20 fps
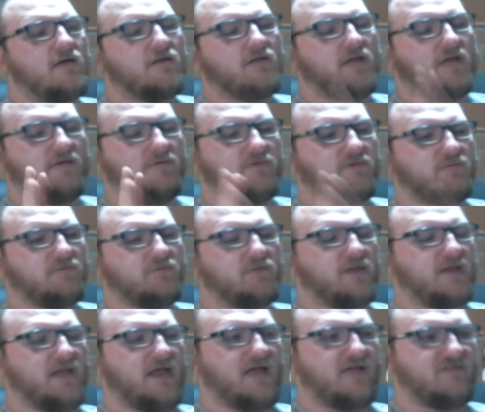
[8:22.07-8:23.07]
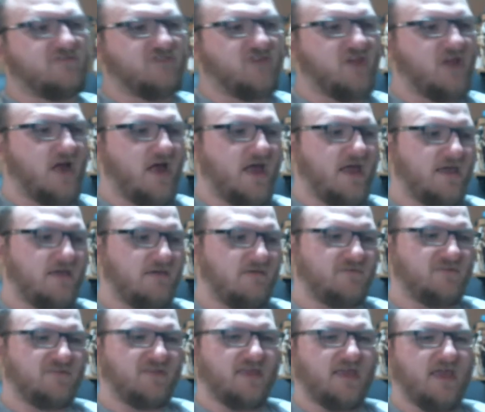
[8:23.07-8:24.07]
like with, with Last Jedi, it
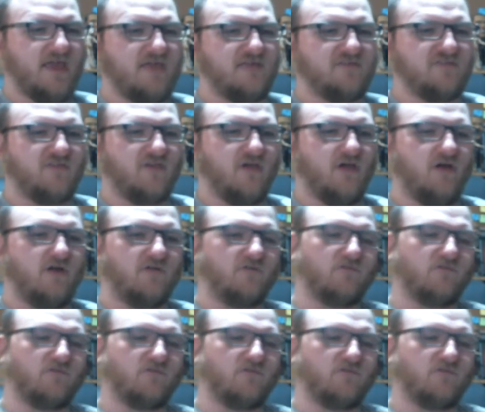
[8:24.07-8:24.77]
was a case of